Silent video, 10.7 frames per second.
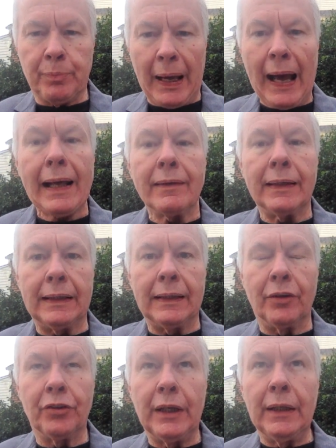pattern
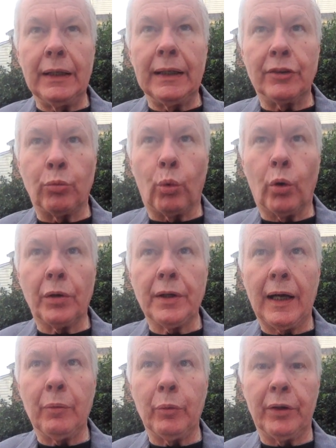is, it's
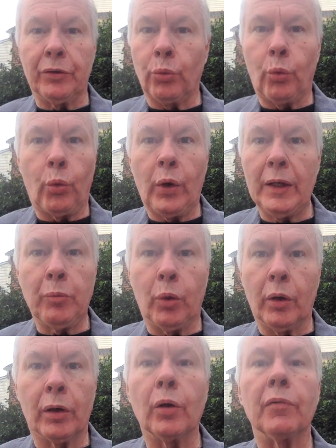wartime when there's way
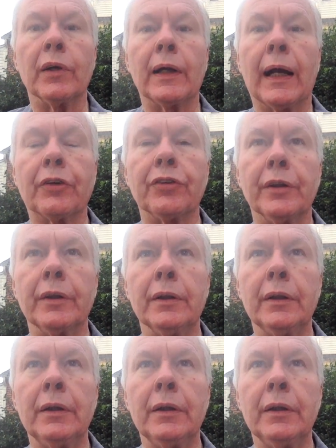more covert action.